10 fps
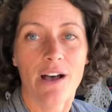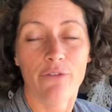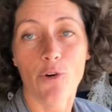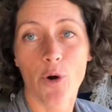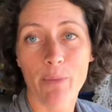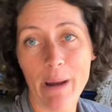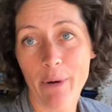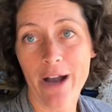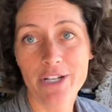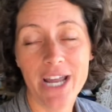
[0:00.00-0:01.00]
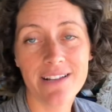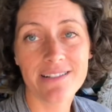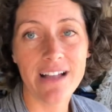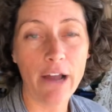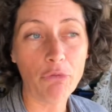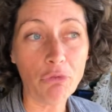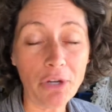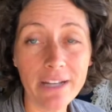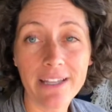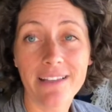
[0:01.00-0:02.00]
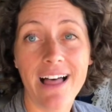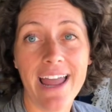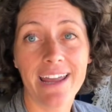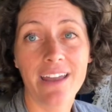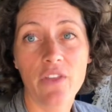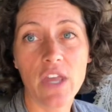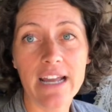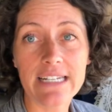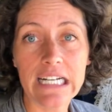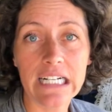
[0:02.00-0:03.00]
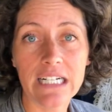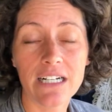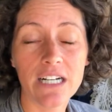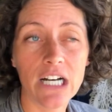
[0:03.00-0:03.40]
For my projects, I really like the idea